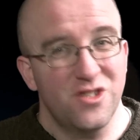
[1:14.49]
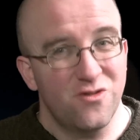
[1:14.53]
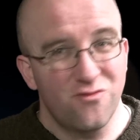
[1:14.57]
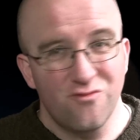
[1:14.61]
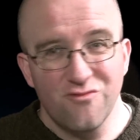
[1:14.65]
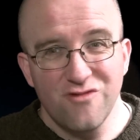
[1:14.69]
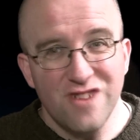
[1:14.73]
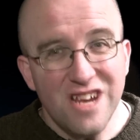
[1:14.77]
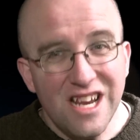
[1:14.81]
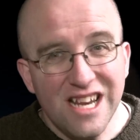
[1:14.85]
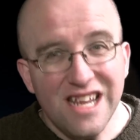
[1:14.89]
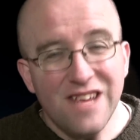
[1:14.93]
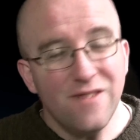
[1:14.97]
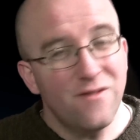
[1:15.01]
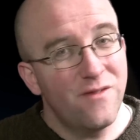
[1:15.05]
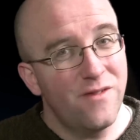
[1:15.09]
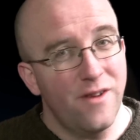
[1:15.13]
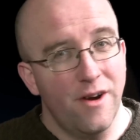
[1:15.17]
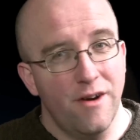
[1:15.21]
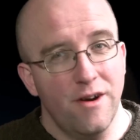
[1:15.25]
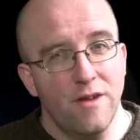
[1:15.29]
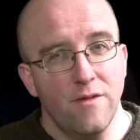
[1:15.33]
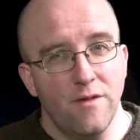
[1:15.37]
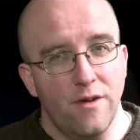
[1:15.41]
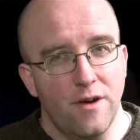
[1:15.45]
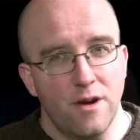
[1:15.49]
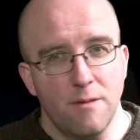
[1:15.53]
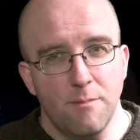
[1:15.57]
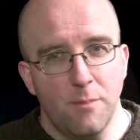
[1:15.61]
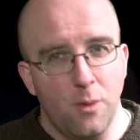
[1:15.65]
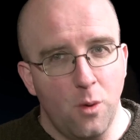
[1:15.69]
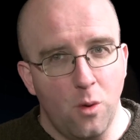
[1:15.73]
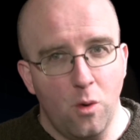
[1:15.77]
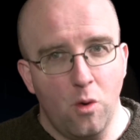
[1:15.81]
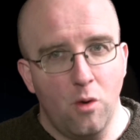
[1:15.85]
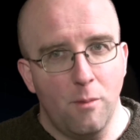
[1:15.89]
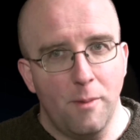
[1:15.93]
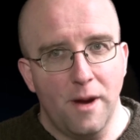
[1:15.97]
It's really very, very
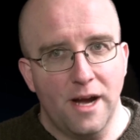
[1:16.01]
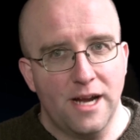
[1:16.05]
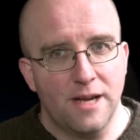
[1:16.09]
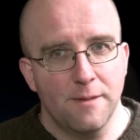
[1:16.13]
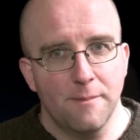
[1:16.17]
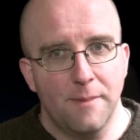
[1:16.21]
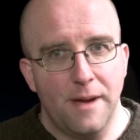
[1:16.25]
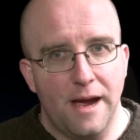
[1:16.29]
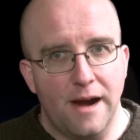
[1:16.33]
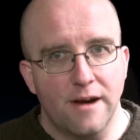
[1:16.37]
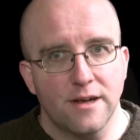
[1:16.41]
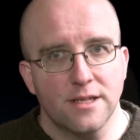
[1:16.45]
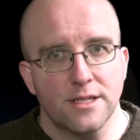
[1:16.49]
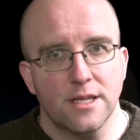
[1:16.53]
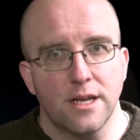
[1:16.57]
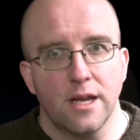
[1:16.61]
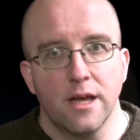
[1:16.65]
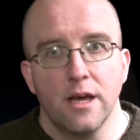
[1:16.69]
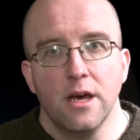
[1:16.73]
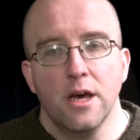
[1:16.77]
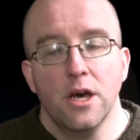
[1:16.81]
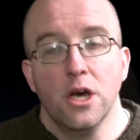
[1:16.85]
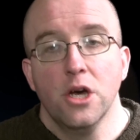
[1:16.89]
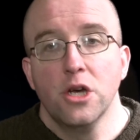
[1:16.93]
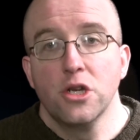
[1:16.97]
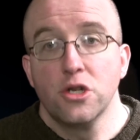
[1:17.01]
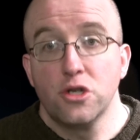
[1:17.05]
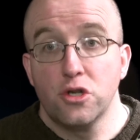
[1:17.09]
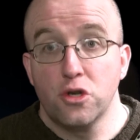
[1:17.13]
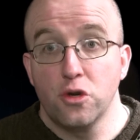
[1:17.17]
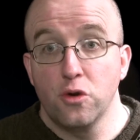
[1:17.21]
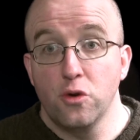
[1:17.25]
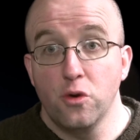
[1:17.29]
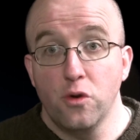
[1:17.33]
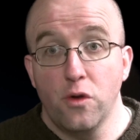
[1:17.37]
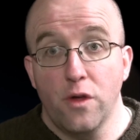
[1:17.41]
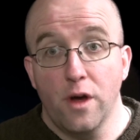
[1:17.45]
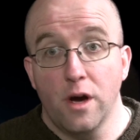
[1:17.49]
poor by comparison
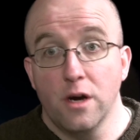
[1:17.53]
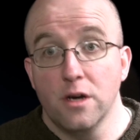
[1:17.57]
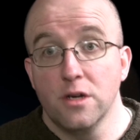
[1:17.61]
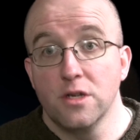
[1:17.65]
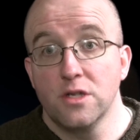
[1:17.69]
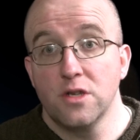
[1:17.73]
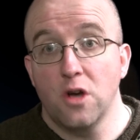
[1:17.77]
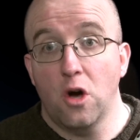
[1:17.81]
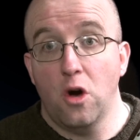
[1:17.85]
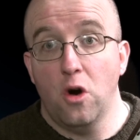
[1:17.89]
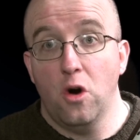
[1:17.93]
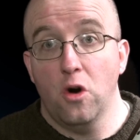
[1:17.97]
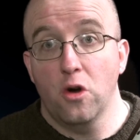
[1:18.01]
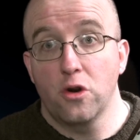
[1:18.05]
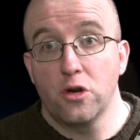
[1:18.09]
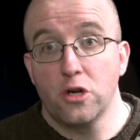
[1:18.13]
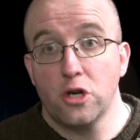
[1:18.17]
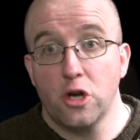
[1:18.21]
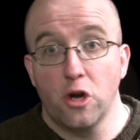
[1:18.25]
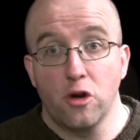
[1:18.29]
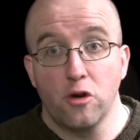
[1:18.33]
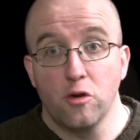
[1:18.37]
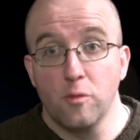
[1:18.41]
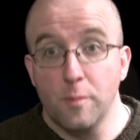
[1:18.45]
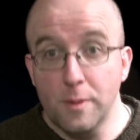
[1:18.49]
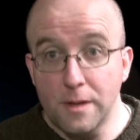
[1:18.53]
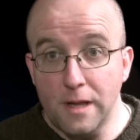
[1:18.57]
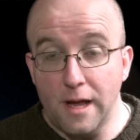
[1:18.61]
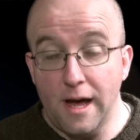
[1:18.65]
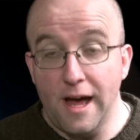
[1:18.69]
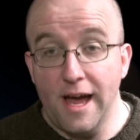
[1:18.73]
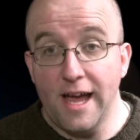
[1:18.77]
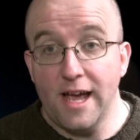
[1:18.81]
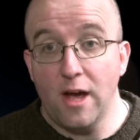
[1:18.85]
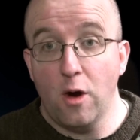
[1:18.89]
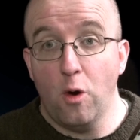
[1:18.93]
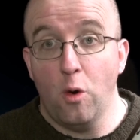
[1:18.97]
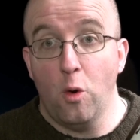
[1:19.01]
to those on Google
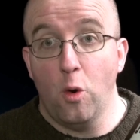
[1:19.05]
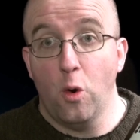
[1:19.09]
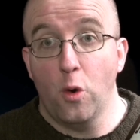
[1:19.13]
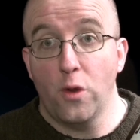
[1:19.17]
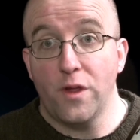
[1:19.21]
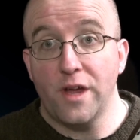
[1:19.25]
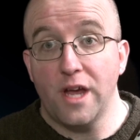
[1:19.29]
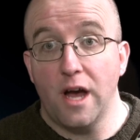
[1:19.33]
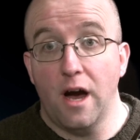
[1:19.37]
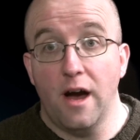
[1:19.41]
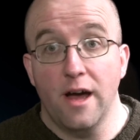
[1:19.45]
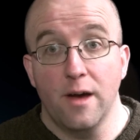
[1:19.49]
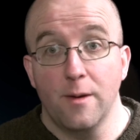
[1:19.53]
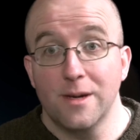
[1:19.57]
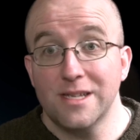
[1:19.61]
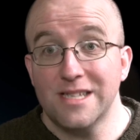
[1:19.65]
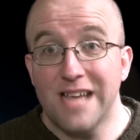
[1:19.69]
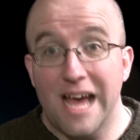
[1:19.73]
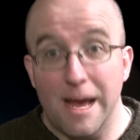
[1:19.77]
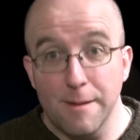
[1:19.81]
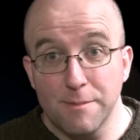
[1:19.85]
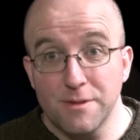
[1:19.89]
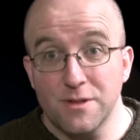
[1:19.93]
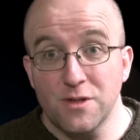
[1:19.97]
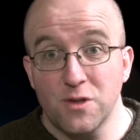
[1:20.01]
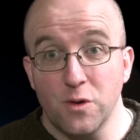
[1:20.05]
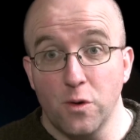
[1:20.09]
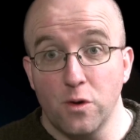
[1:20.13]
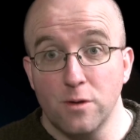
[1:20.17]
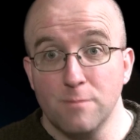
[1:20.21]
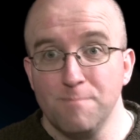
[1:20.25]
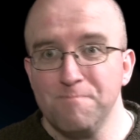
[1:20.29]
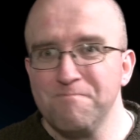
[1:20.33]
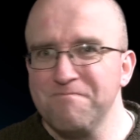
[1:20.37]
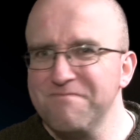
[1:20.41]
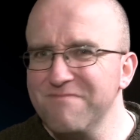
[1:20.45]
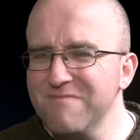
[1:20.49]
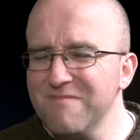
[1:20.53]
Play or the iOS App Store.